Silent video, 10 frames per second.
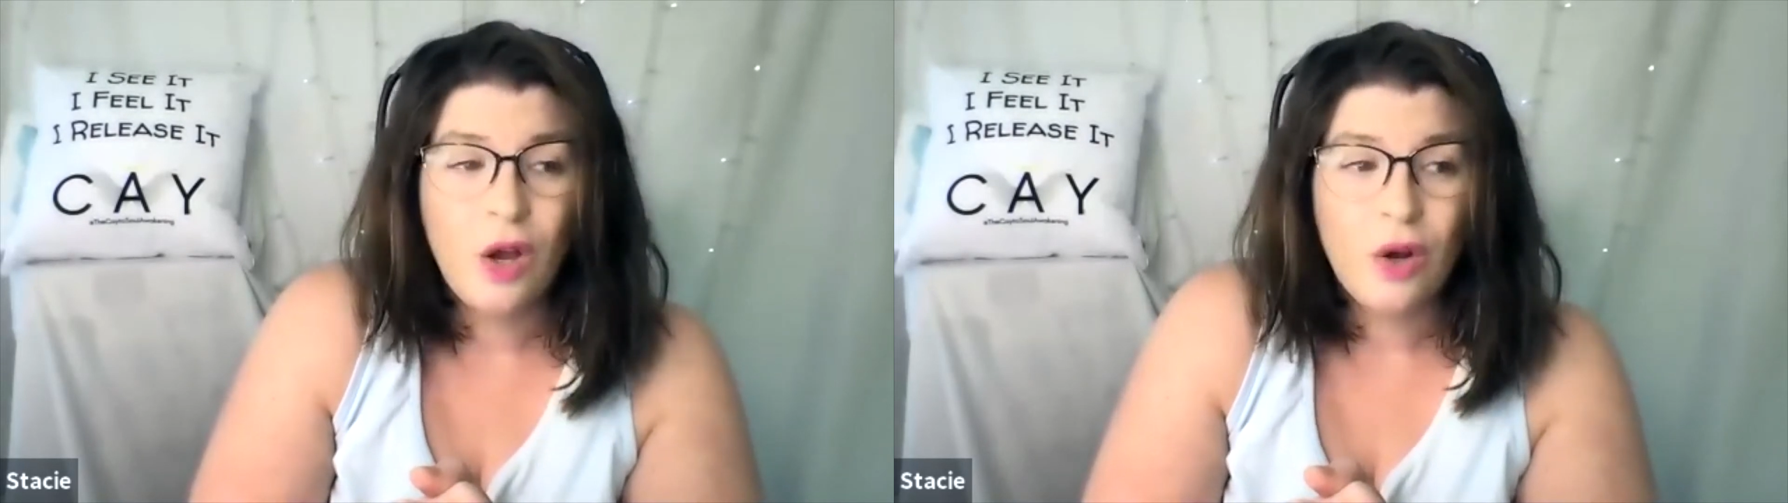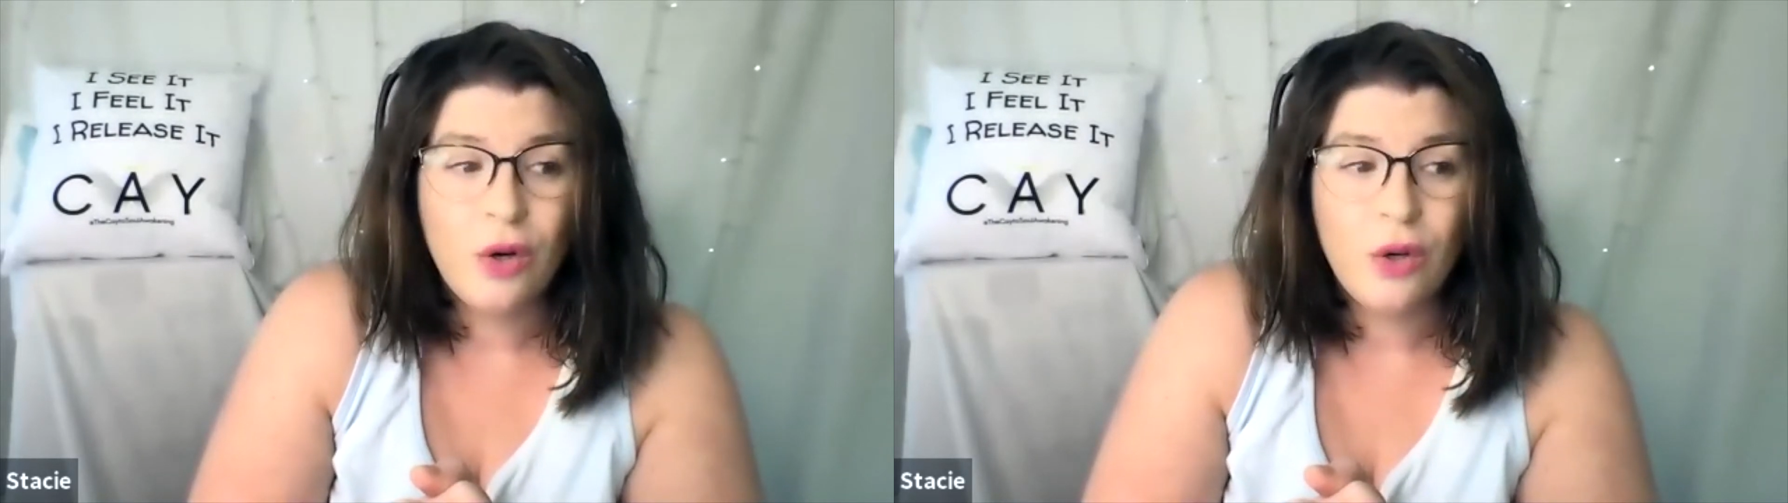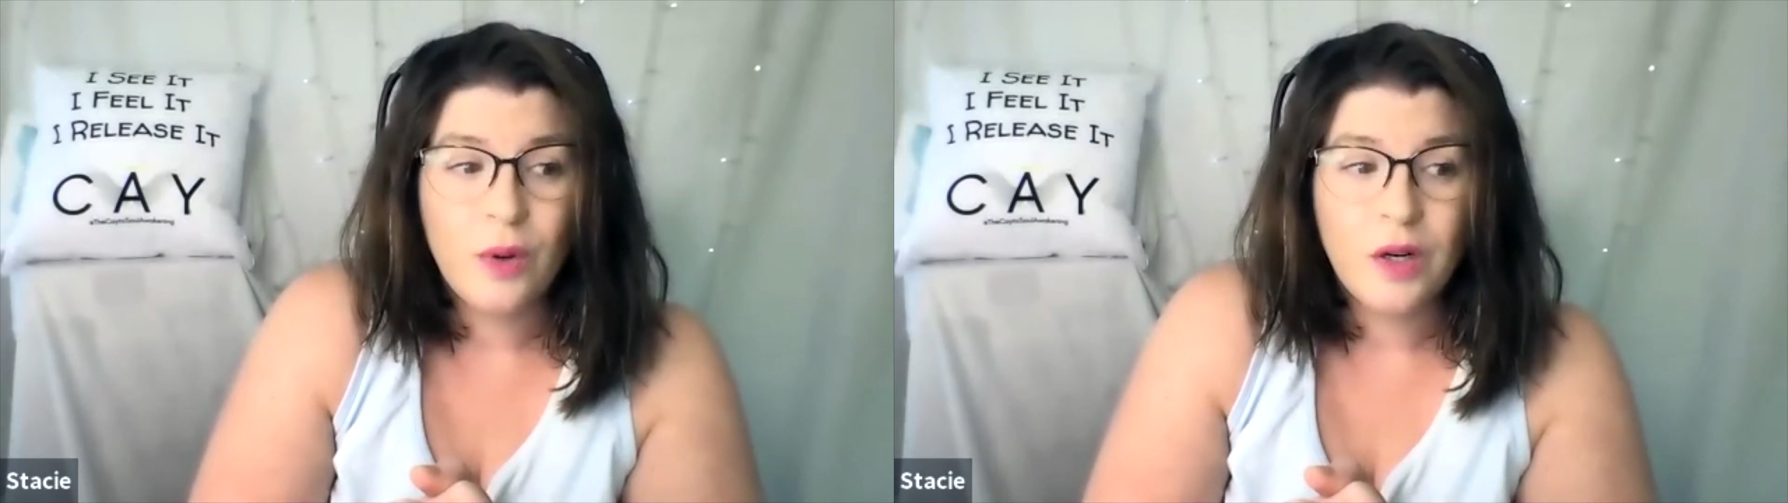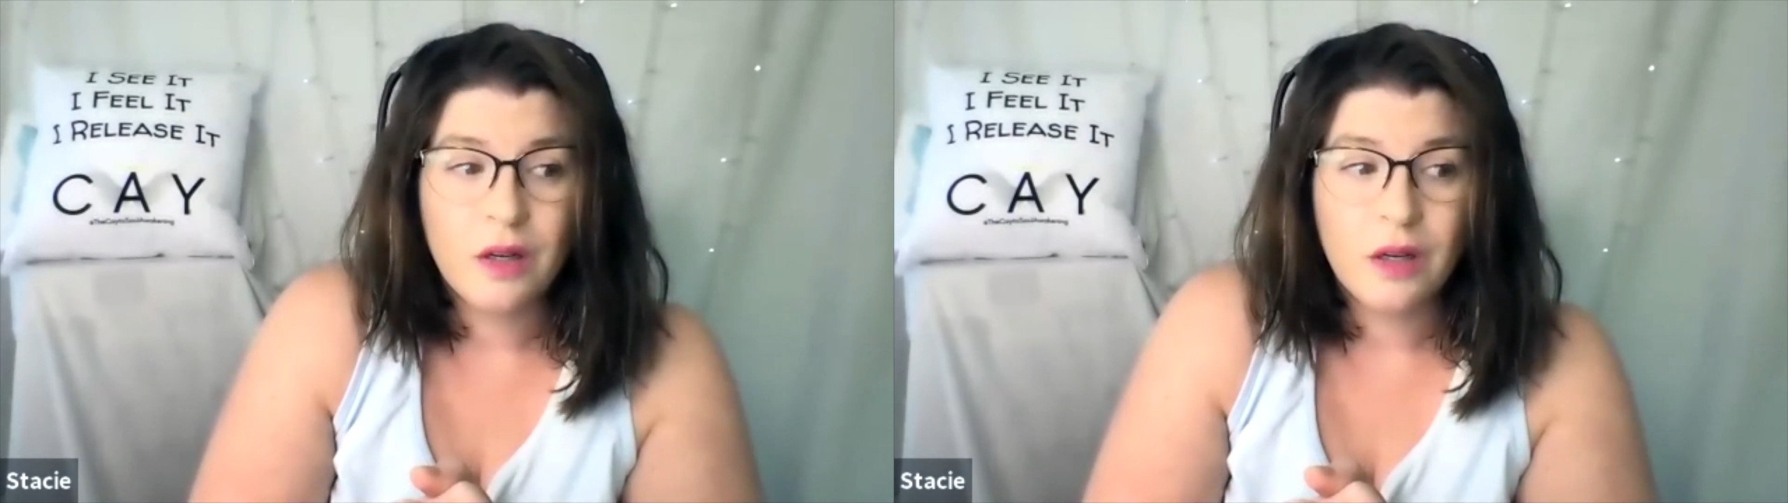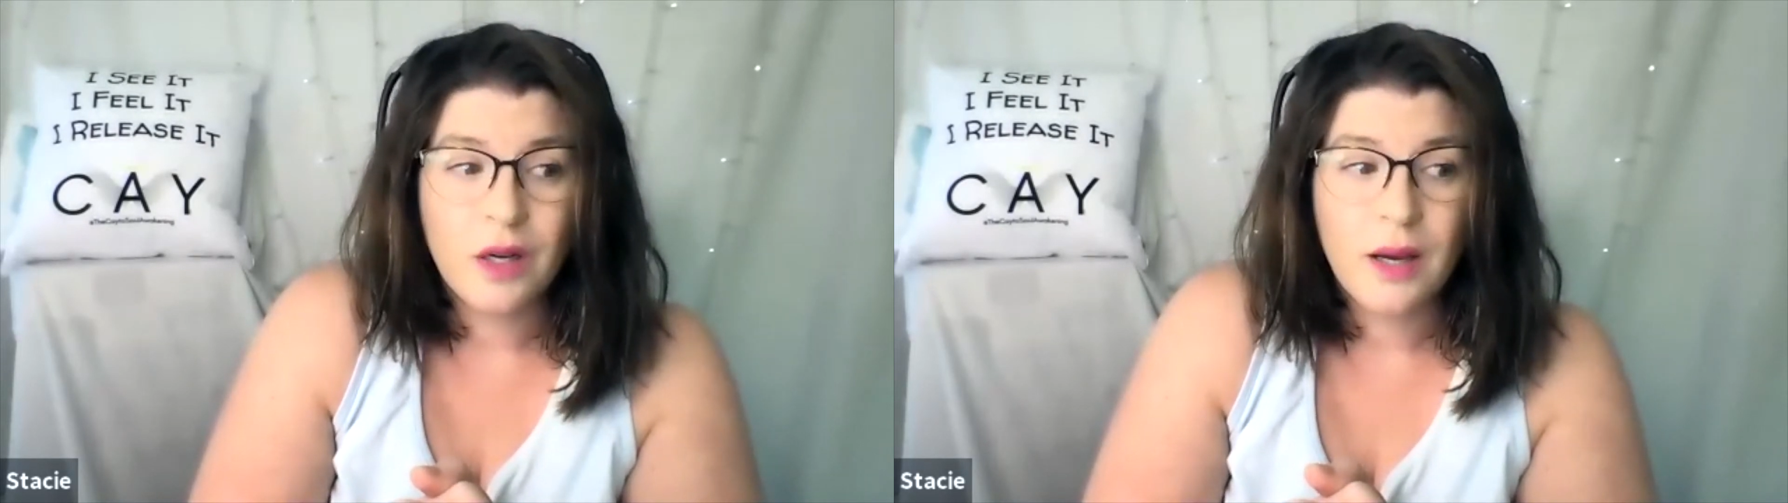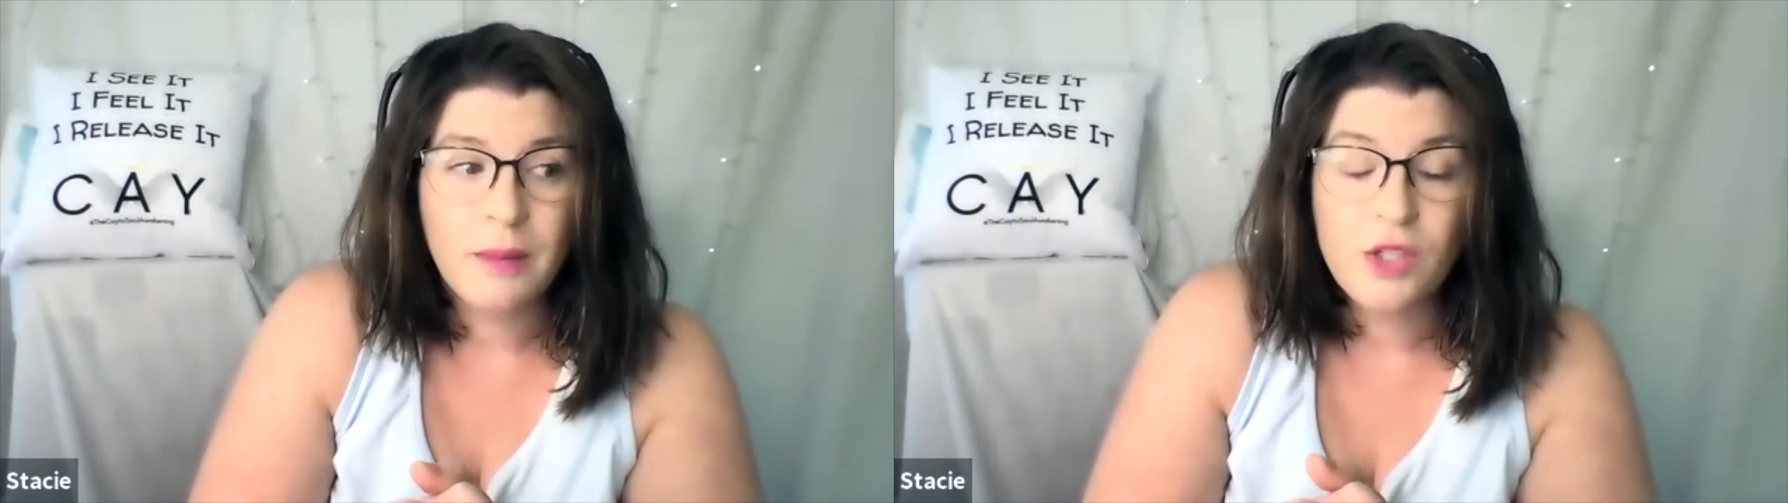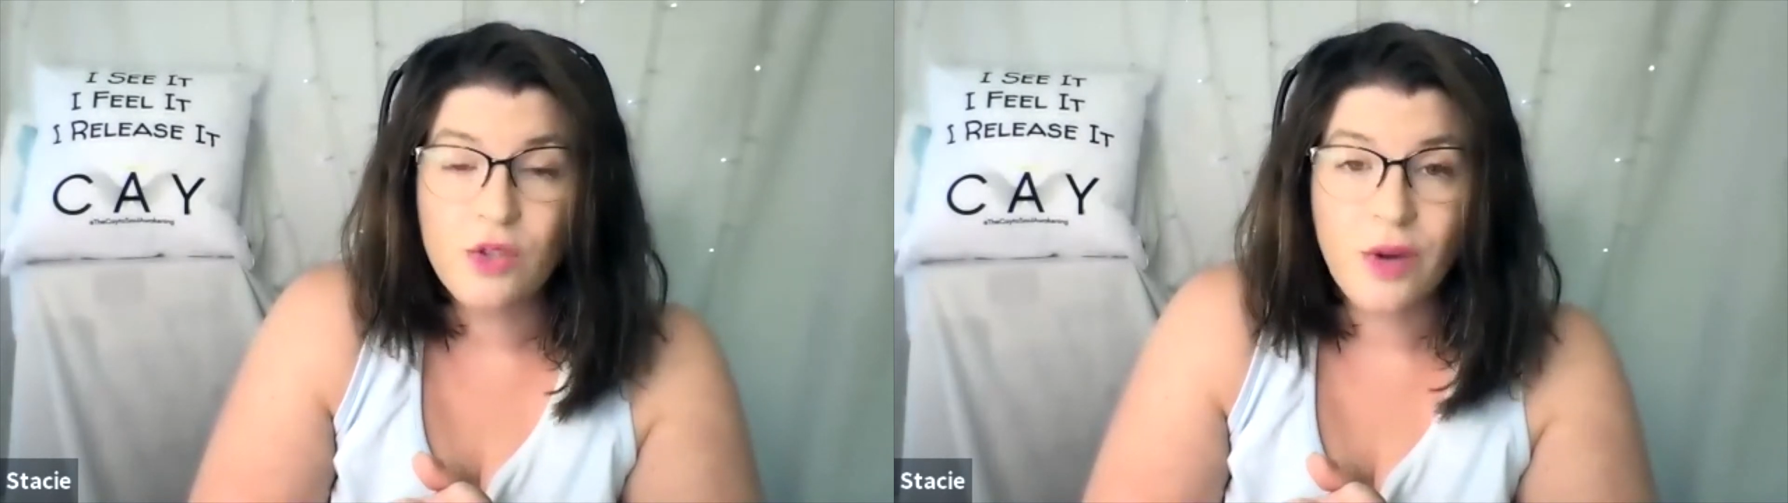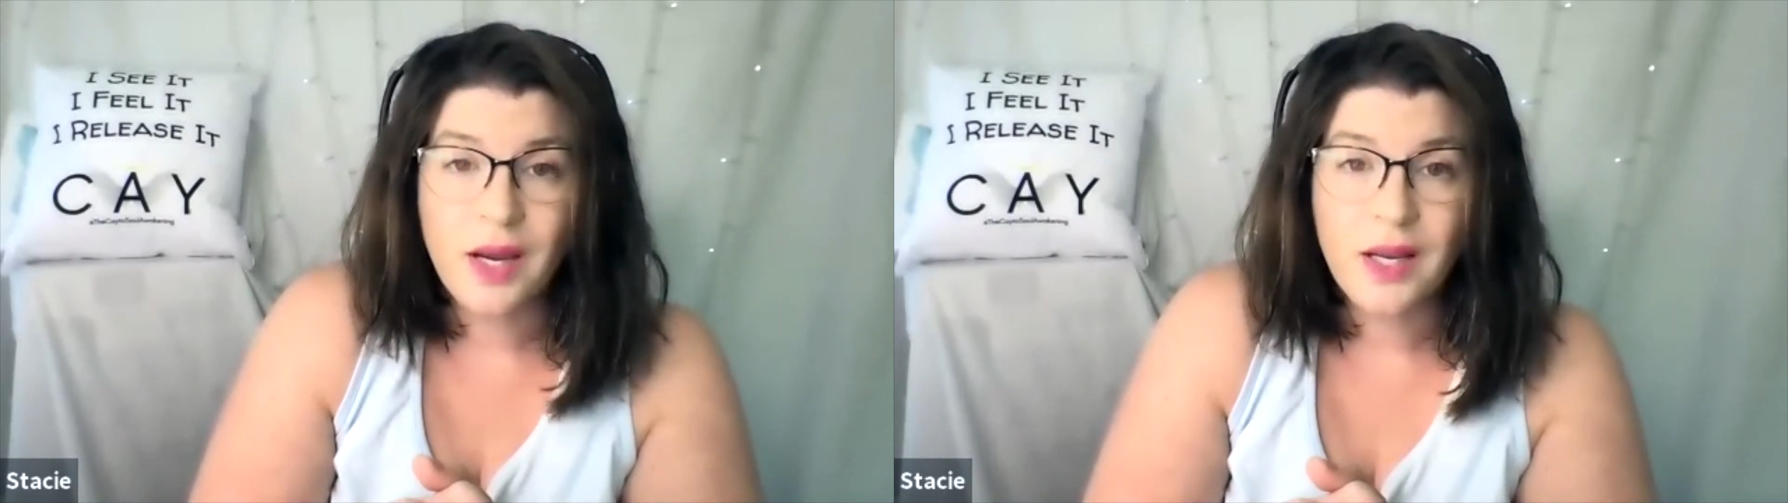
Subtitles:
who are a direct